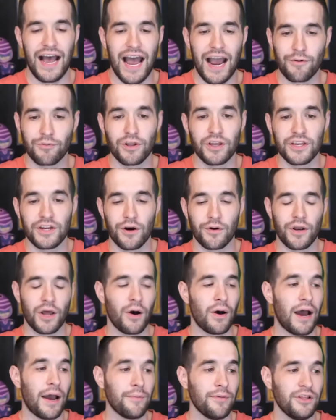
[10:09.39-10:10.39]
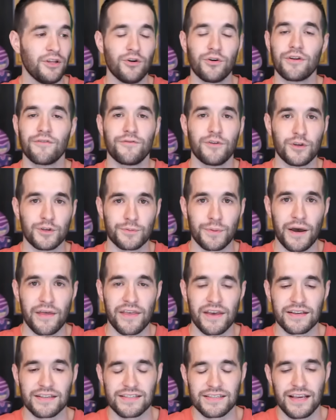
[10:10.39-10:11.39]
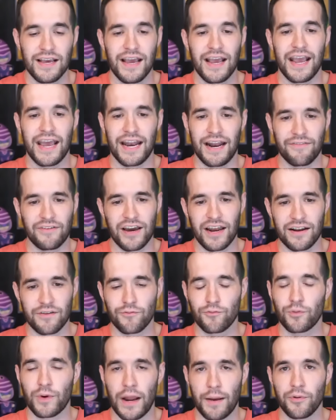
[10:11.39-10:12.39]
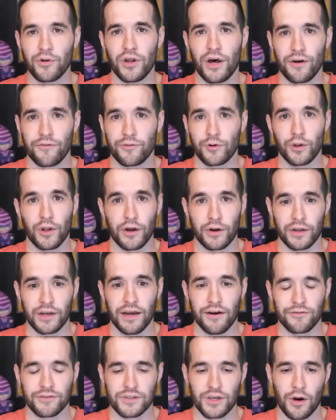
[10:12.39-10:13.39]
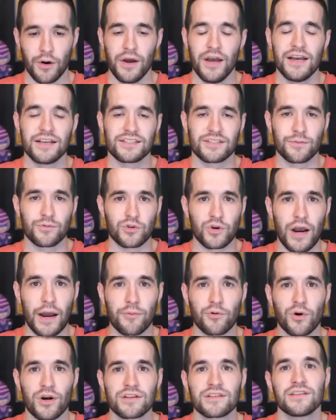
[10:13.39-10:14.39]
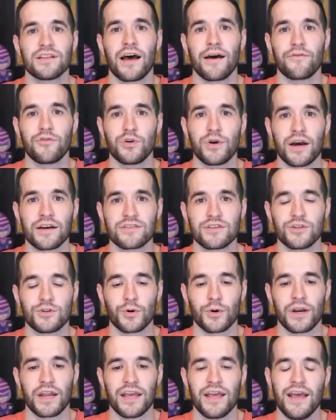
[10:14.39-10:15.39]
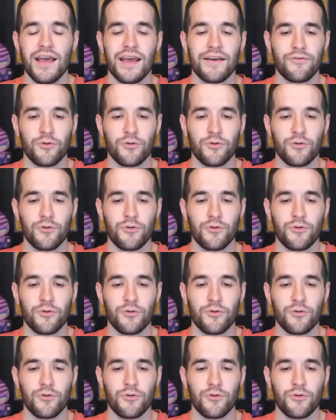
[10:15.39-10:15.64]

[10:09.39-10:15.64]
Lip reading: I really don't know. I'm a little confused by this, and I've kind of rambled on for long enough. So subscribe to Ruxin Live if you guys enjoyed it.